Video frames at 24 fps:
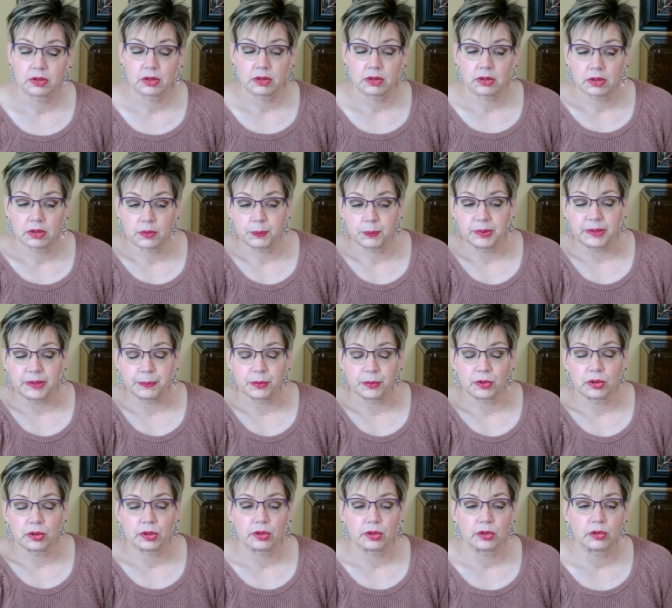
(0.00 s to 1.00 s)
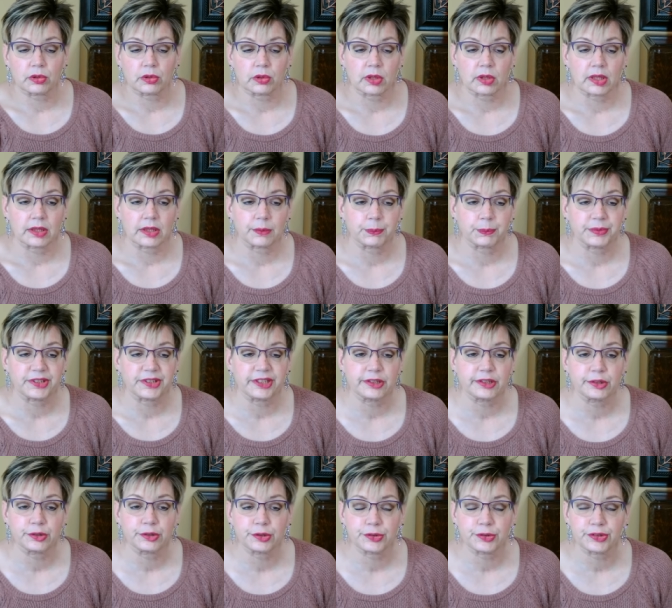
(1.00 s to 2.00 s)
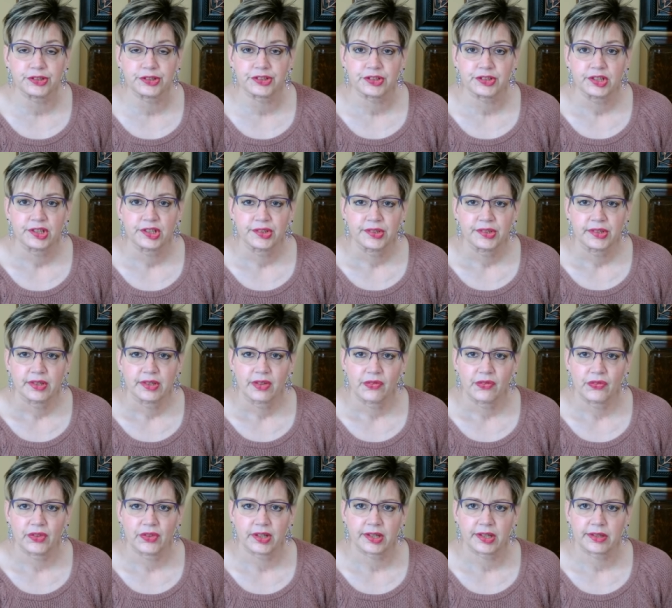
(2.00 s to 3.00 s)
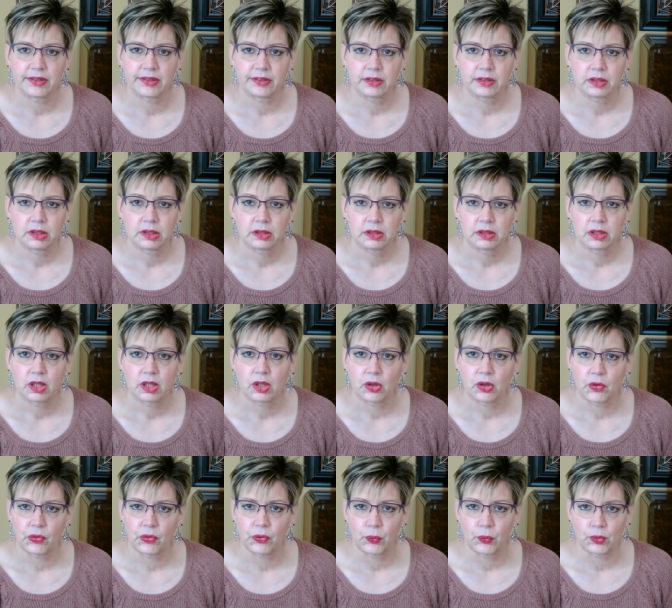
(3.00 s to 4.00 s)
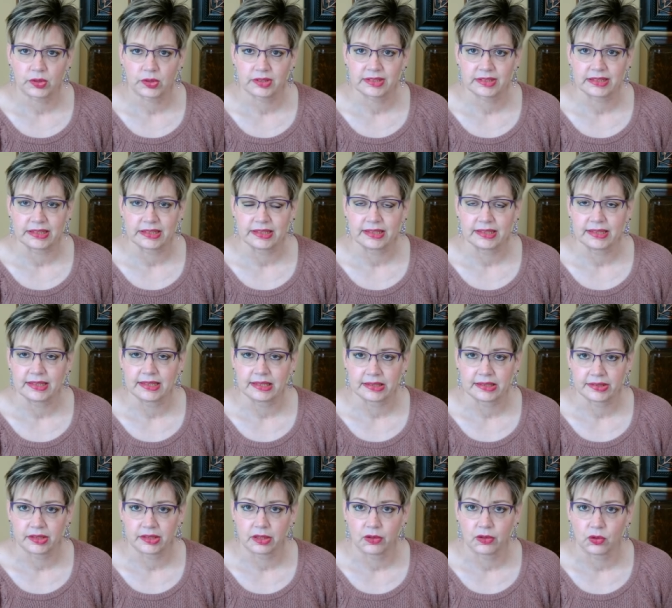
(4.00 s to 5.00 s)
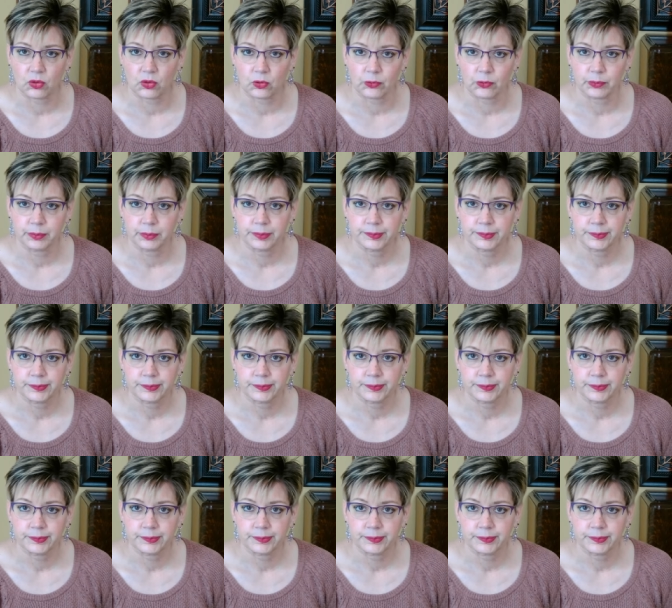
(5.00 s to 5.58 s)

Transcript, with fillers: you know, people who abuse their authority in the home,